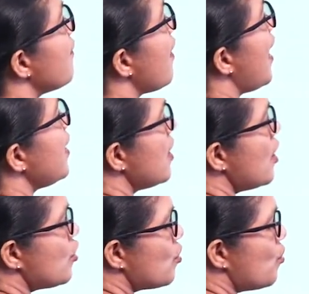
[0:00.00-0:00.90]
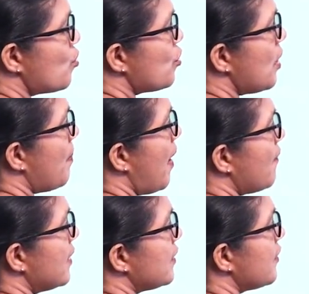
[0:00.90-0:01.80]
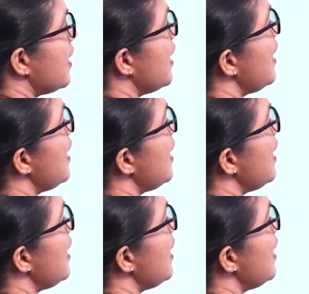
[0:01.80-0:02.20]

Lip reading: write 2 to the power 3